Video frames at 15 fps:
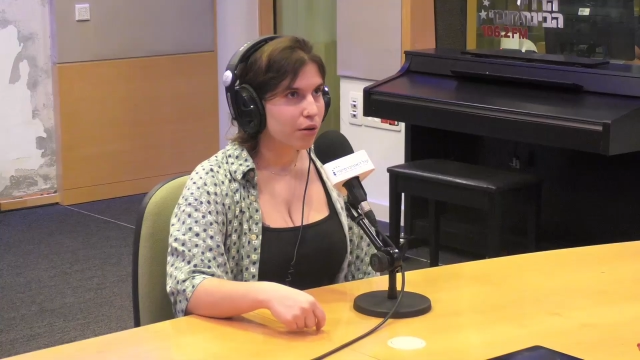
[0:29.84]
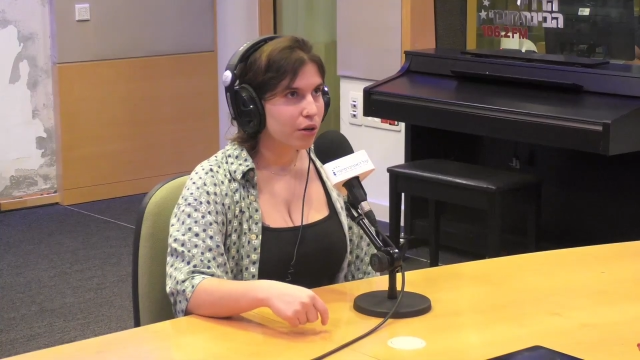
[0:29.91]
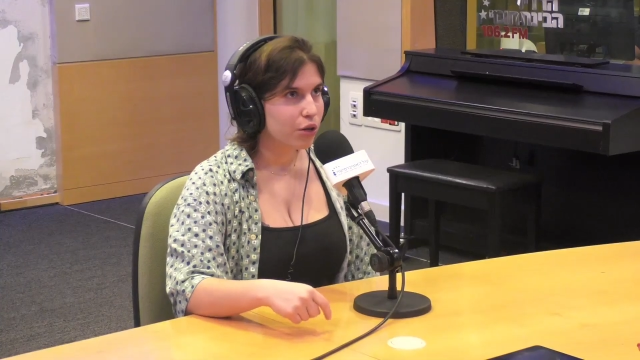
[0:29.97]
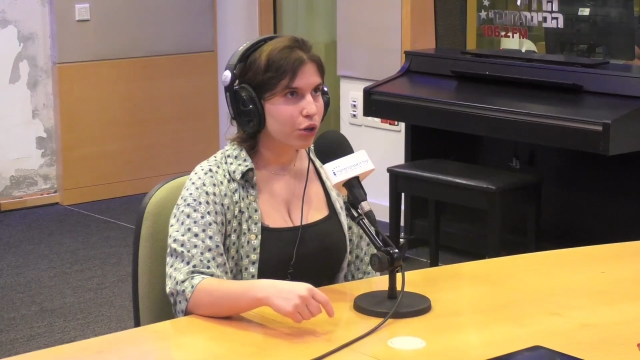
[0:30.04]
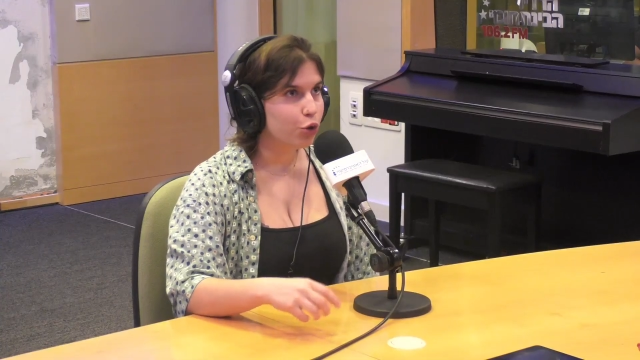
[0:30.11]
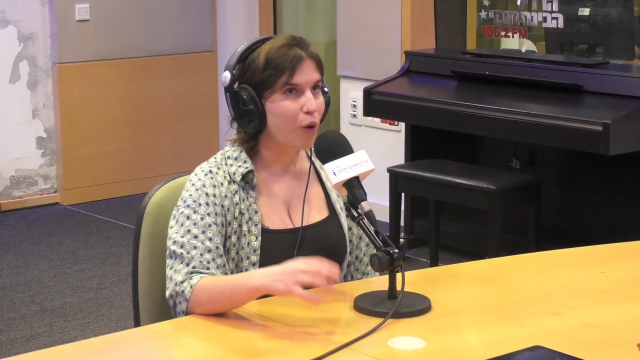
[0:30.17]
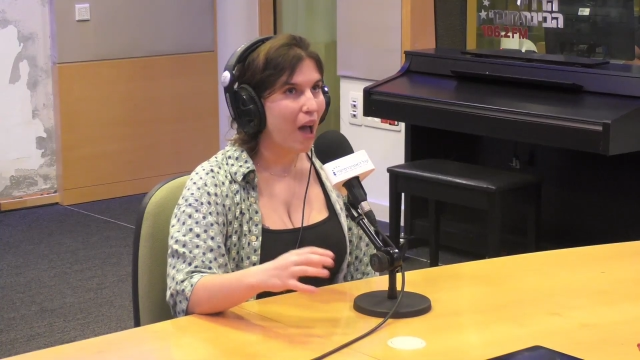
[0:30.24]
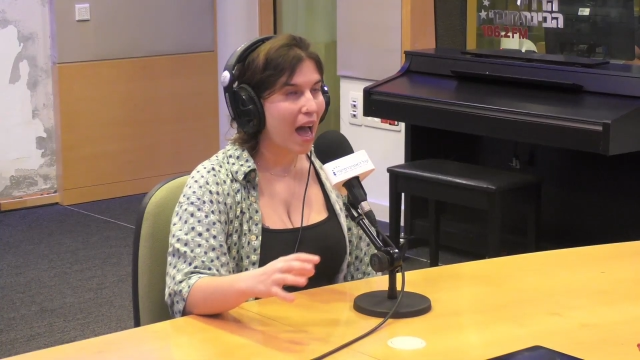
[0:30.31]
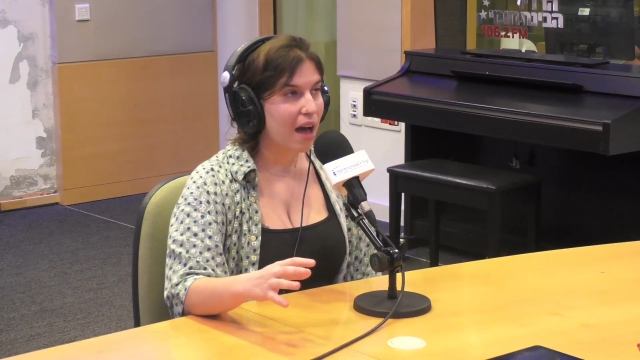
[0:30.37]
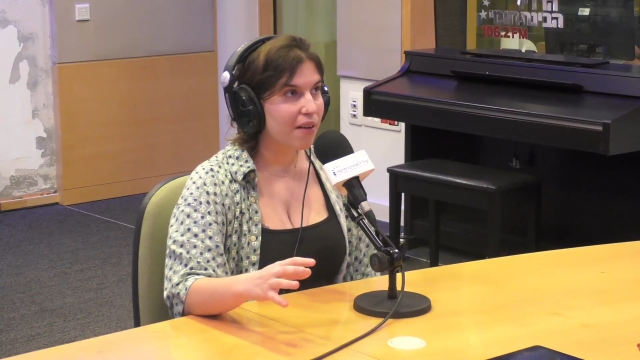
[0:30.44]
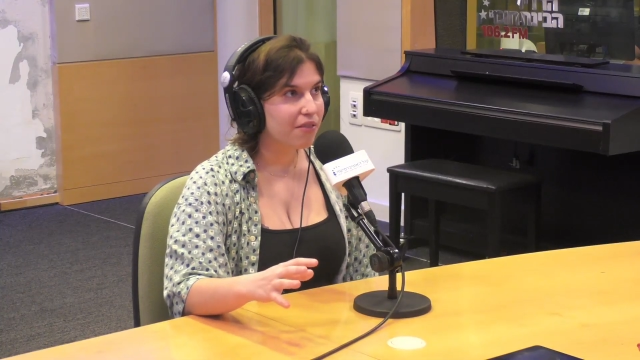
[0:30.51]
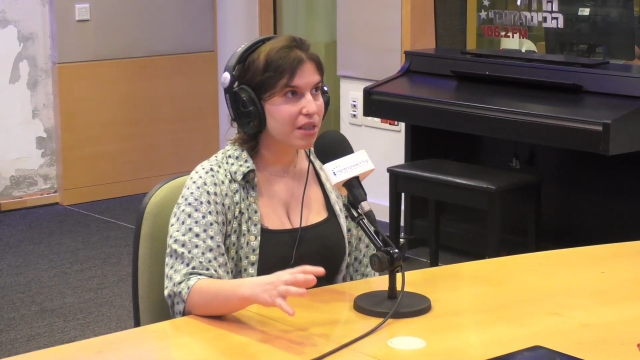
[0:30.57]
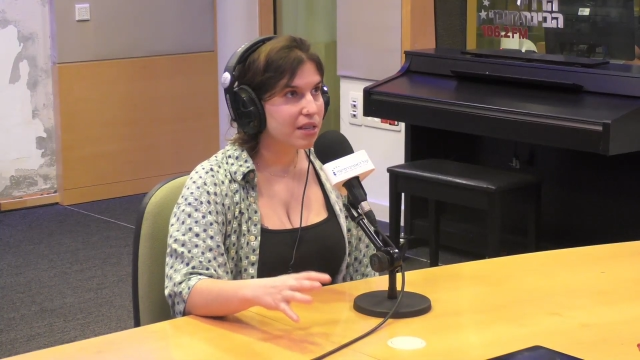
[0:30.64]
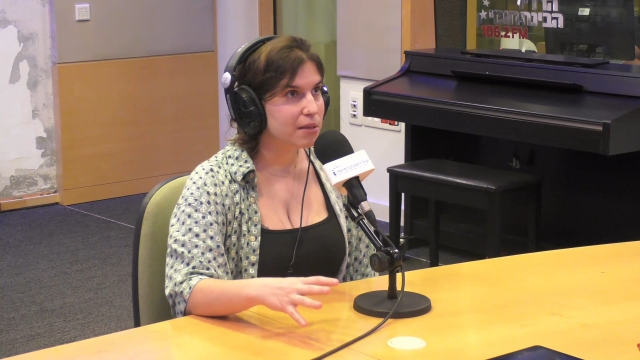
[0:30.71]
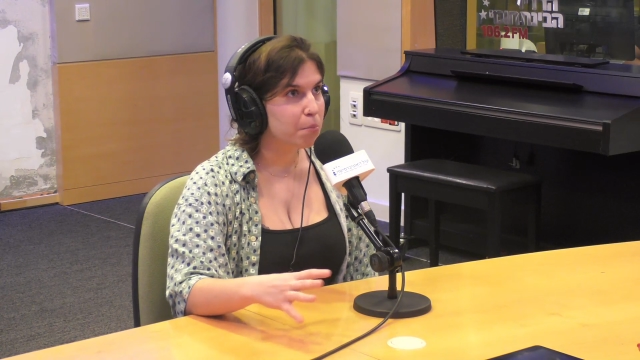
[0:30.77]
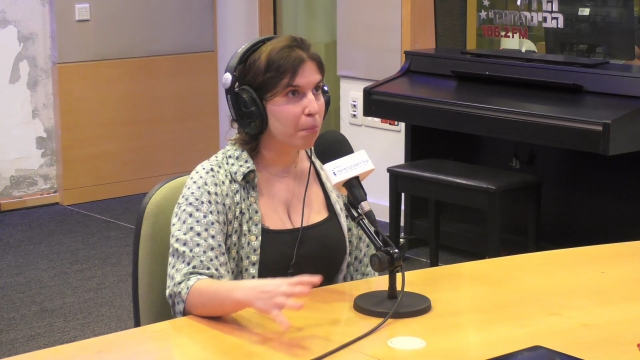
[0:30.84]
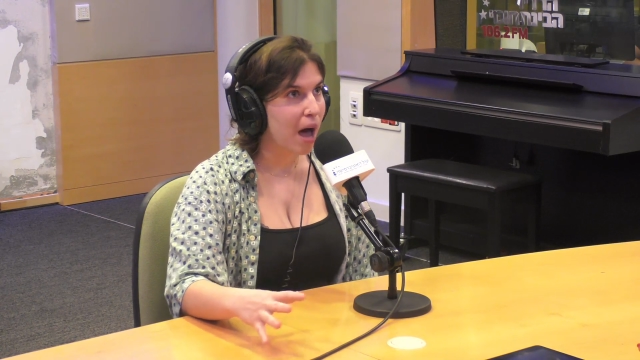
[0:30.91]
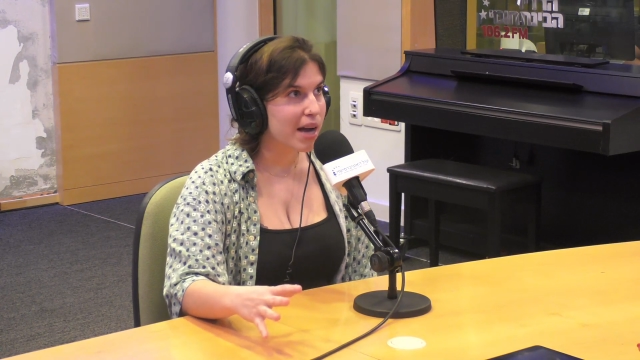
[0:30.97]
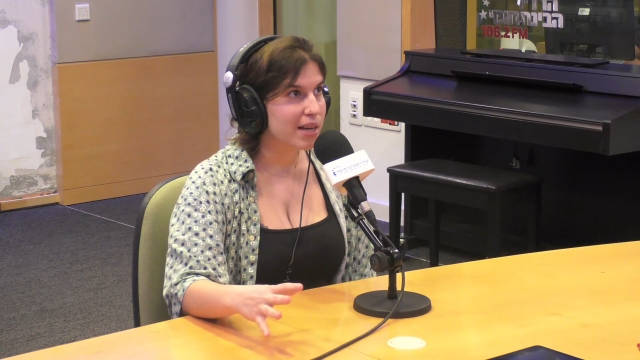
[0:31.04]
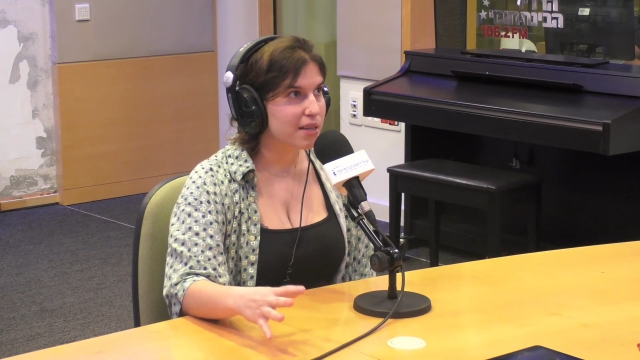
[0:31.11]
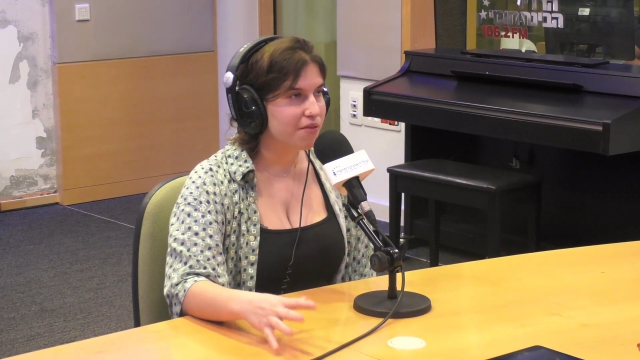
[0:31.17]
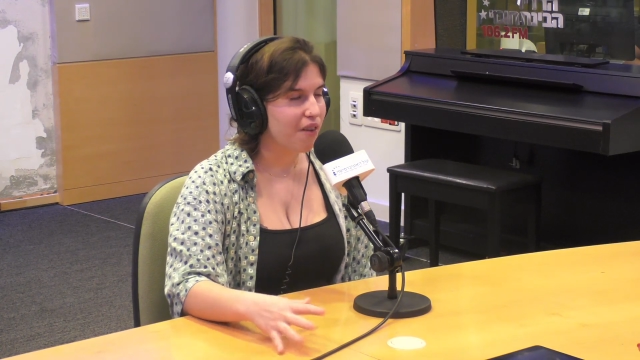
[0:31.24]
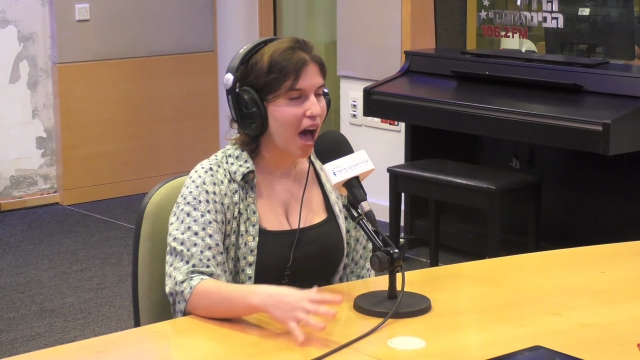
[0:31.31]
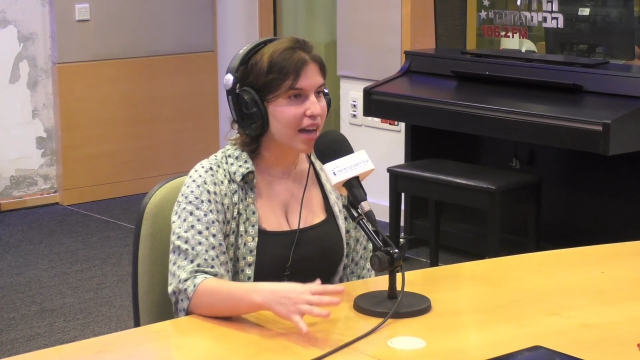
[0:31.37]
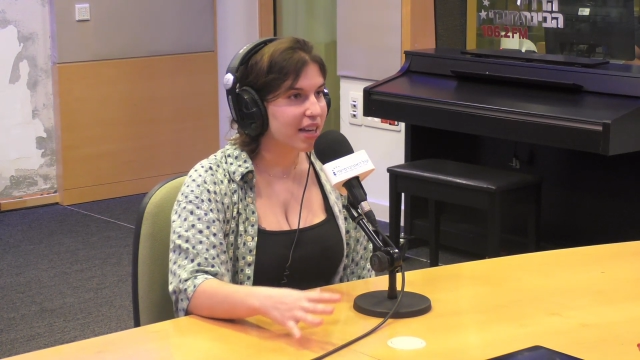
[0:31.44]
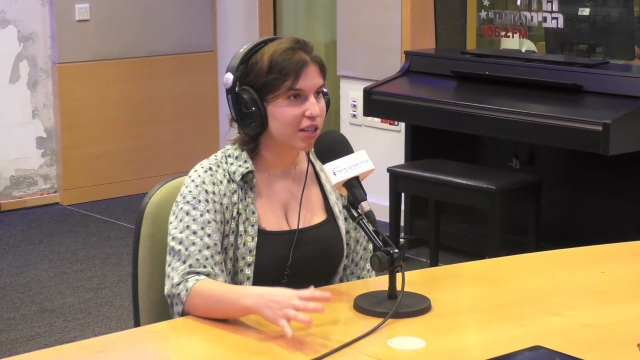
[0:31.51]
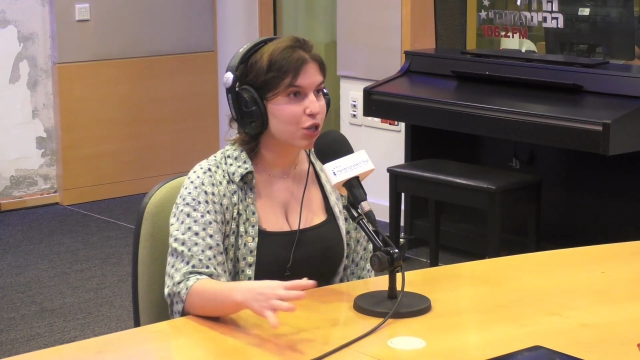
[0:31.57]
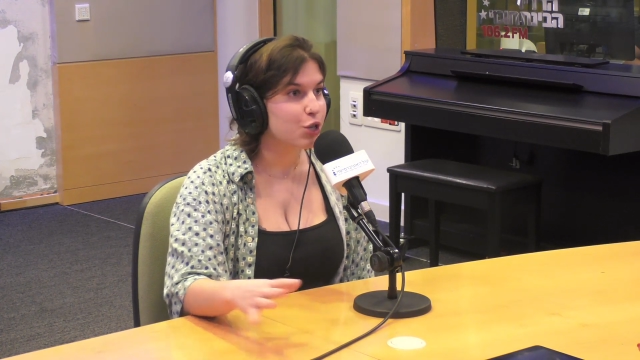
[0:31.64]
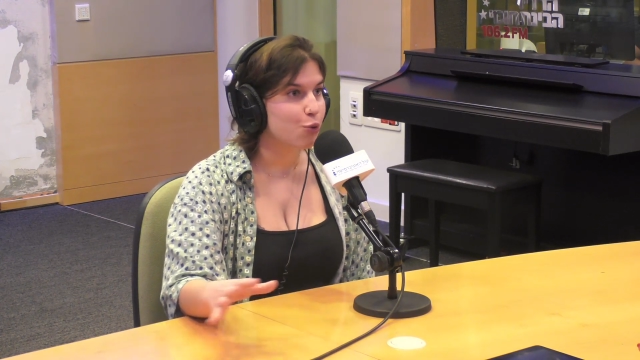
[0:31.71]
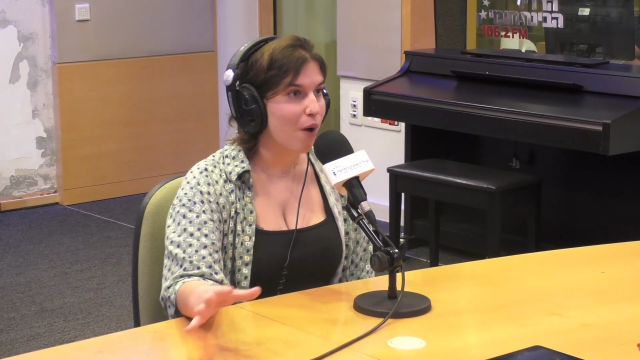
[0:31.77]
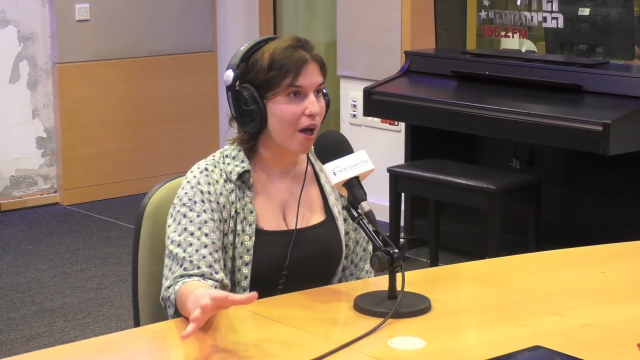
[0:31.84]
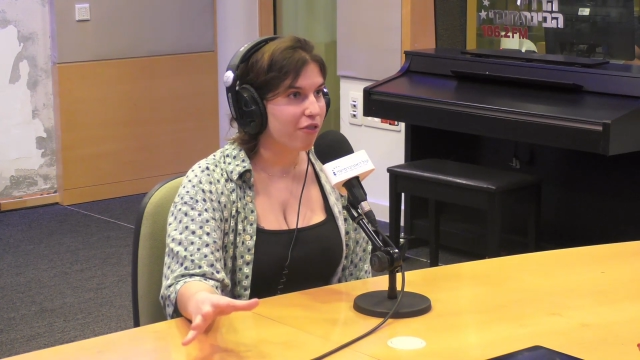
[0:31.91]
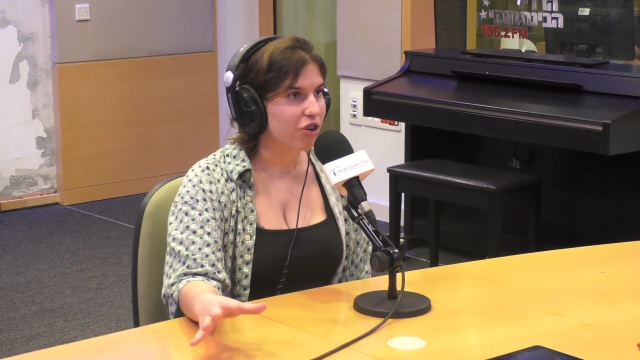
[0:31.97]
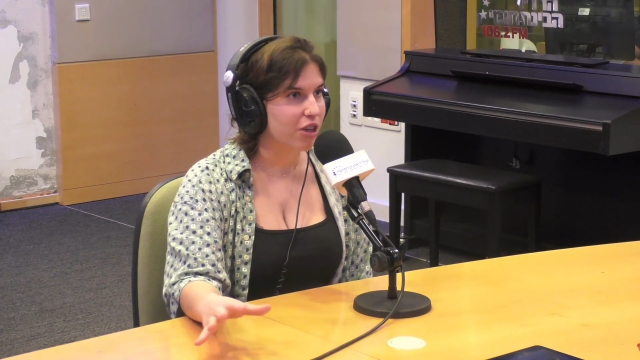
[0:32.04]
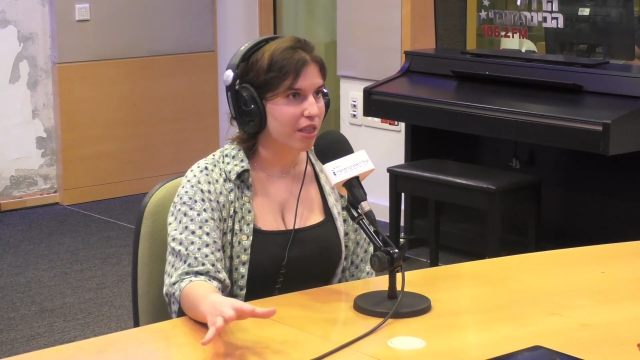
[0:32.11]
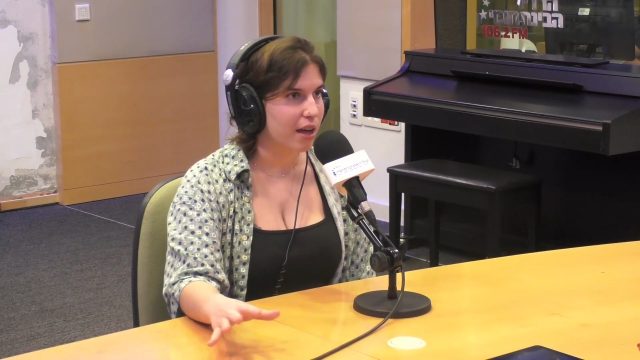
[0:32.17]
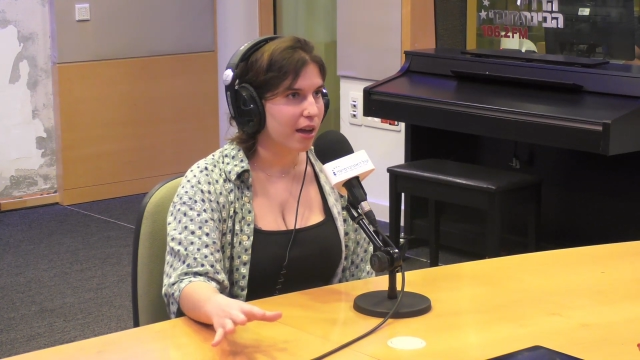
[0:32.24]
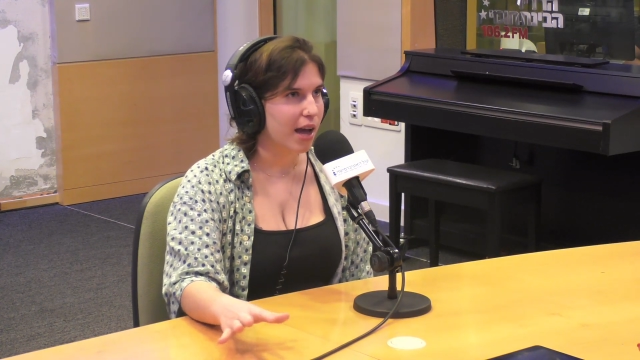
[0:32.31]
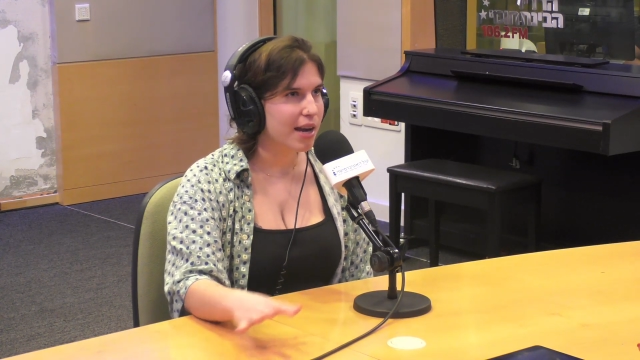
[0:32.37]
you have this mind of I can do everything.